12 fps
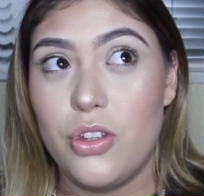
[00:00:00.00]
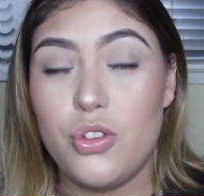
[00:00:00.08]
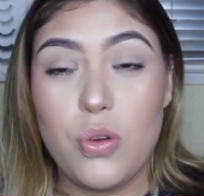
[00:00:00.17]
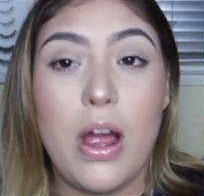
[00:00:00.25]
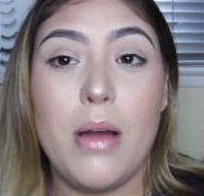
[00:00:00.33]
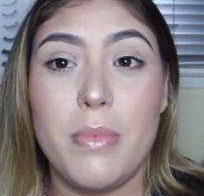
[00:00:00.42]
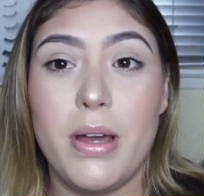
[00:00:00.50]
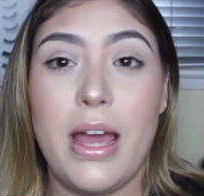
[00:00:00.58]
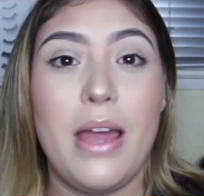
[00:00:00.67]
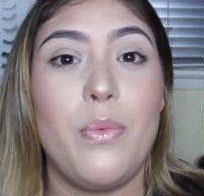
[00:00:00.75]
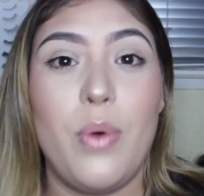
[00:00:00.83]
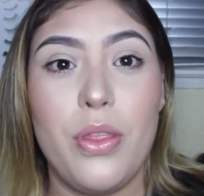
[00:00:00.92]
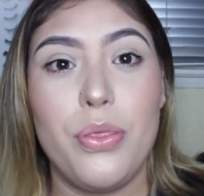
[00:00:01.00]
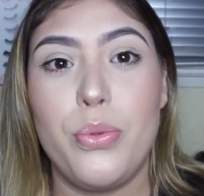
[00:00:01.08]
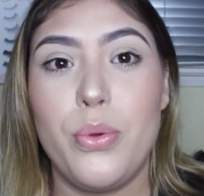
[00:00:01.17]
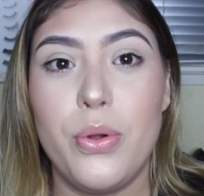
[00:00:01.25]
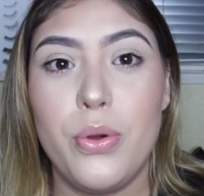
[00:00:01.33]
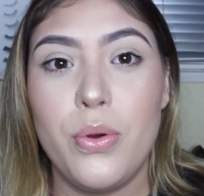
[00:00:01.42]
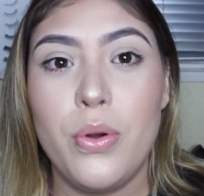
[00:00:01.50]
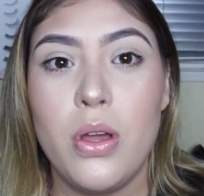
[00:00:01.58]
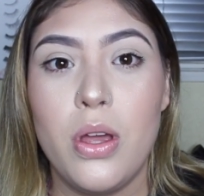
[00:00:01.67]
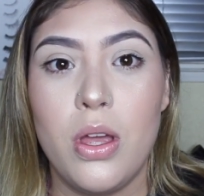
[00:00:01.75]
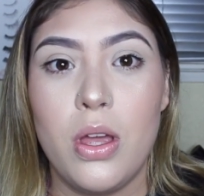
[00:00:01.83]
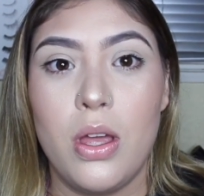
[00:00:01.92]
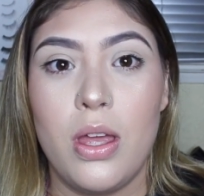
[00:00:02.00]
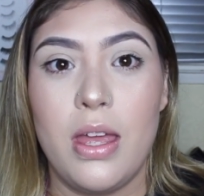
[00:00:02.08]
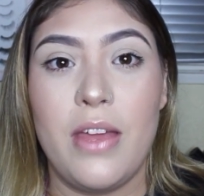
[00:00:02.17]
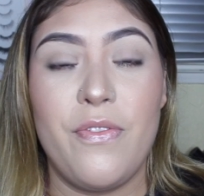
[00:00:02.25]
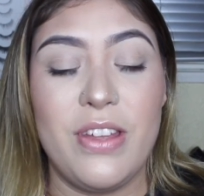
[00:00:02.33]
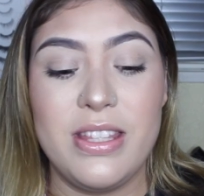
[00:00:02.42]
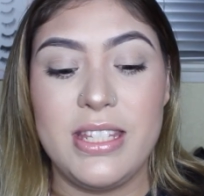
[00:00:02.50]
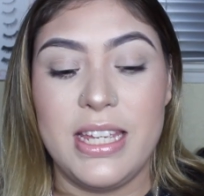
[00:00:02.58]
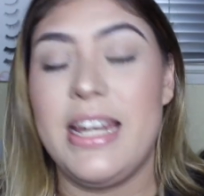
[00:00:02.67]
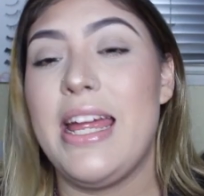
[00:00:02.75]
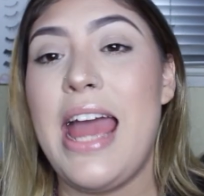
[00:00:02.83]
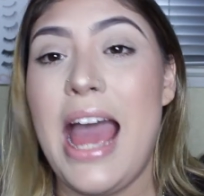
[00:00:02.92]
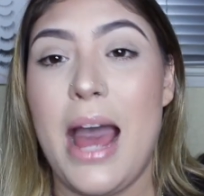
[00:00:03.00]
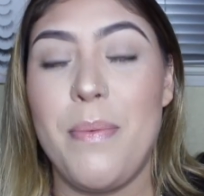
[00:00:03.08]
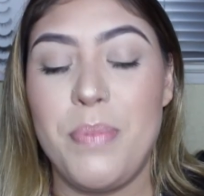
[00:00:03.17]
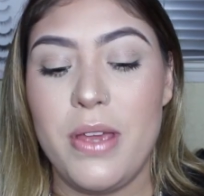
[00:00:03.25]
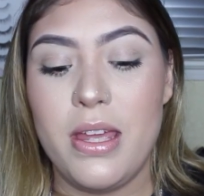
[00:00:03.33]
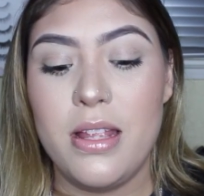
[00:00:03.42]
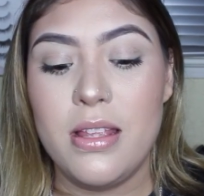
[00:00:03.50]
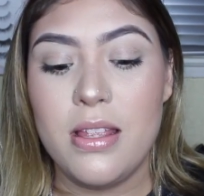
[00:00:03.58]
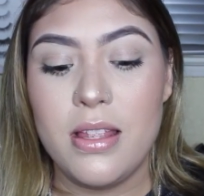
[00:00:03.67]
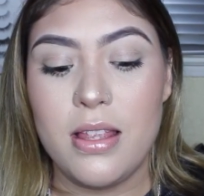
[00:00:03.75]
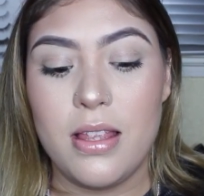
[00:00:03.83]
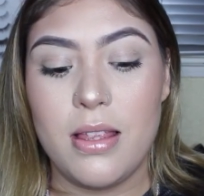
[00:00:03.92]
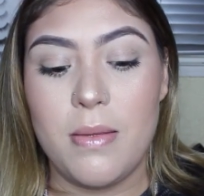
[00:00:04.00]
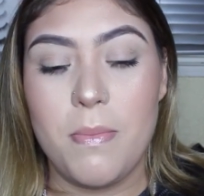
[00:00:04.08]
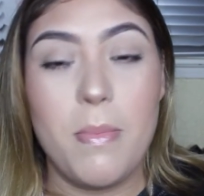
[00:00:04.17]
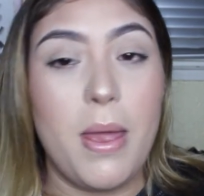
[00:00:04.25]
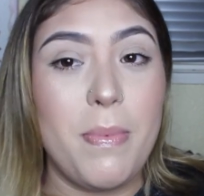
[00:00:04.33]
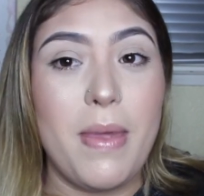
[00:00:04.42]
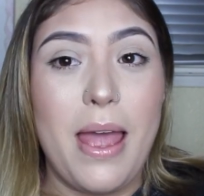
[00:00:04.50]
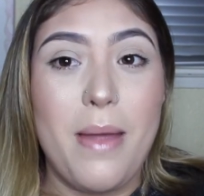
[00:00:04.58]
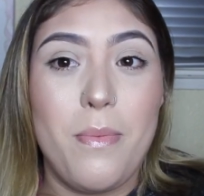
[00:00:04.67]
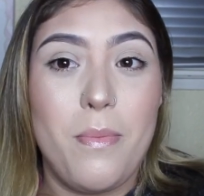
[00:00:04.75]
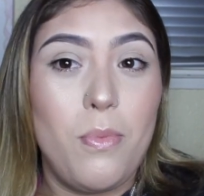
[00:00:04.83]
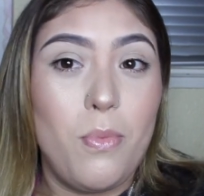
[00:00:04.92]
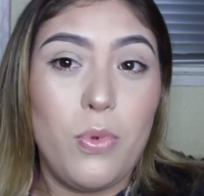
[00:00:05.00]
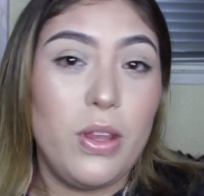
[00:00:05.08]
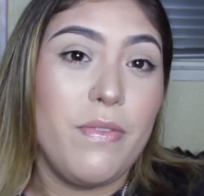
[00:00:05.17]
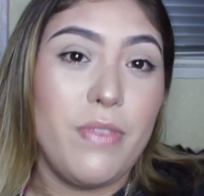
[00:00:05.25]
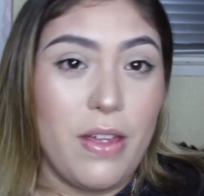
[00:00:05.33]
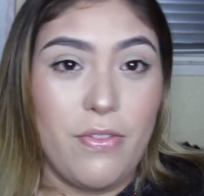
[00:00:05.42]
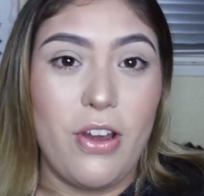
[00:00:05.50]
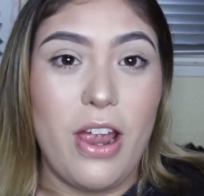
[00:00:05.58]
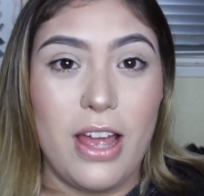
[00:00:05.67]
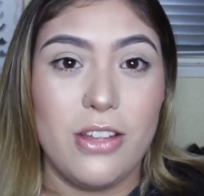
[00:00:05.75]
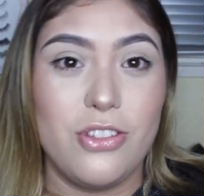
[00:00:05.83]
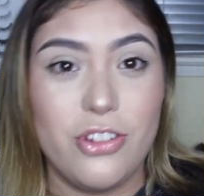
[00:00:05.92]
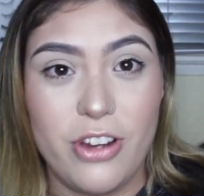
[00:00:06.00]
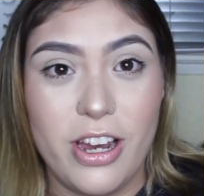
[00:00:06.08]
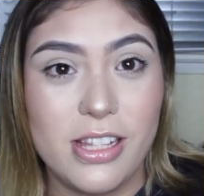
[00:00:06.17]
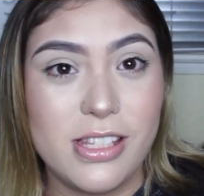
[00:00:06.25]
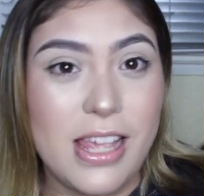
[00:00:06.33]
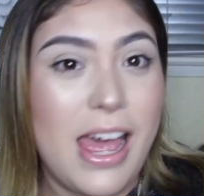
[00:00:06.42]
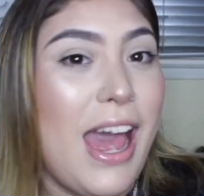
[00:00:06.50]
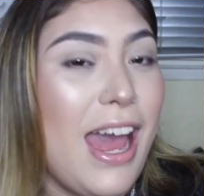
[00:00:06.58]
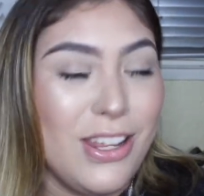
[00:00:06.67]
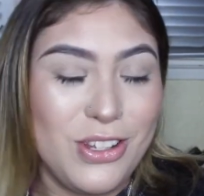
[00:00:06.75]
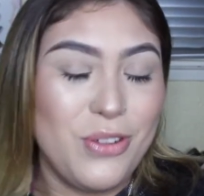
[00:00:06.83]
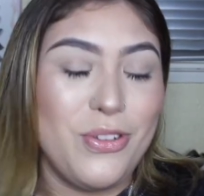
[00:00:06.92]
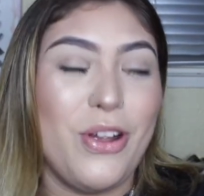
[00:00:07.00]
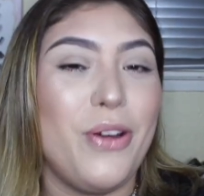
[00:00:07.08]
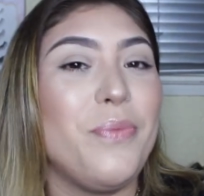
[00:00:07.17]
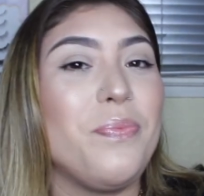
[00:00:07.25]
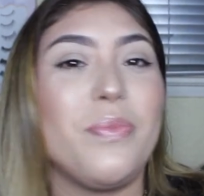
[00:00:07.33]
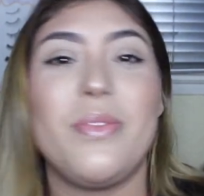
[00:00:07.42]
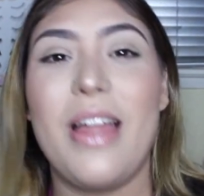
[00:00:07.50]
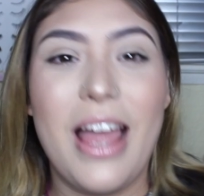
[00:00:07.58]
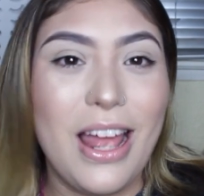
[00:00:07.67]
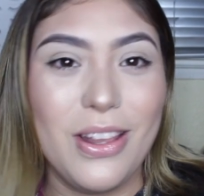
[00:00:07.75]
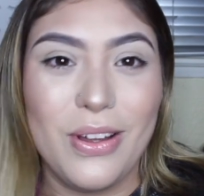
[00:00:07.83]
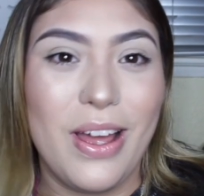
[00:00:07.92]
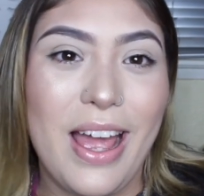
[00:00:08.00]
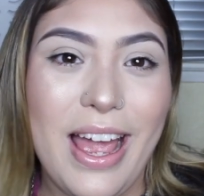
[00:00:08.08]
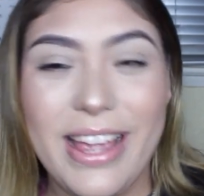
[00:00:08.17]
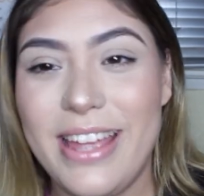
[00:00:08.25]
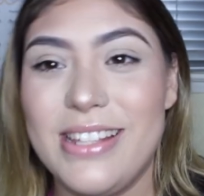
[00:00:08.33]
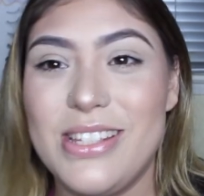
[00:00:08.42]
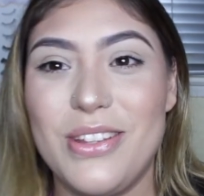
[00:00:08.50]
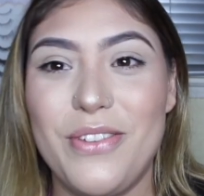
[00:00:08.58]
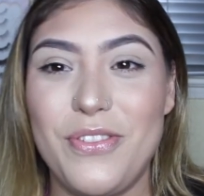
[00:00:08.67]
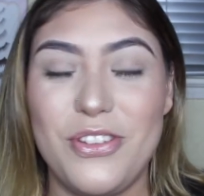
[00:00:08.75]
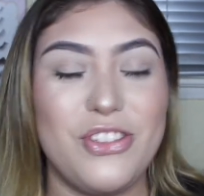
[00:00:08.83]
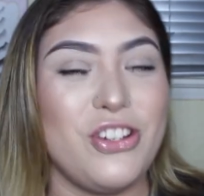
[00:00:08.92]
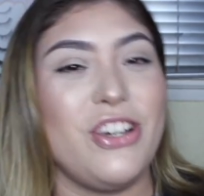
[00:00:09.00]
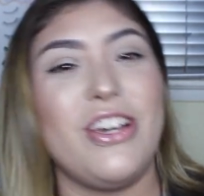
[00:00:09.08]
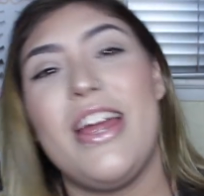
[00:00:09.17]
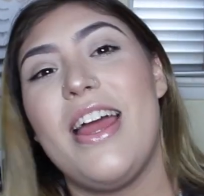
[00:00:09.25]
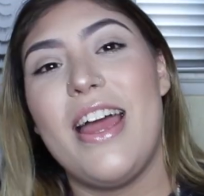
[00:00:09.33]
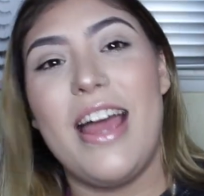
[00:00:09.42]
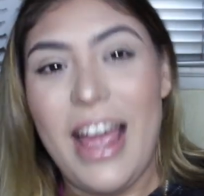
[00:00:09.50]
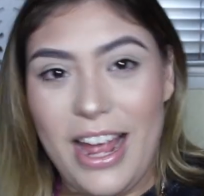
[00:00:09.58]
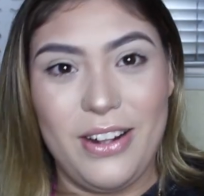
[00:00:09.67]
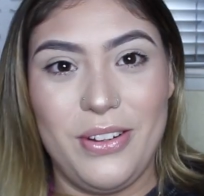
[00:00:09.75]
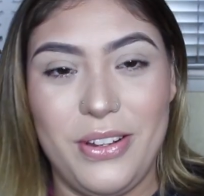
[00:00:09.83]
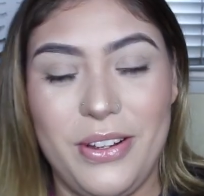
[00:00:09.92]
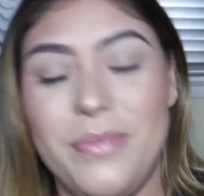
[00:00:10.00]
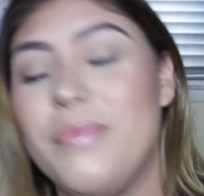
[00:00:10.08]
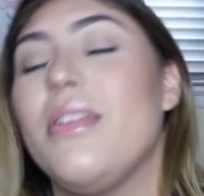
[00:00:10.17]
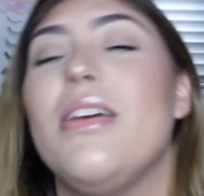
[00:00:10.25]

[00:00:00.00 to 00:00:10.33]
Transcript: trauma I went through, if it didn't happen, maybe I would have never had Tourette's. I don't know. I can't tell the future. I don't know.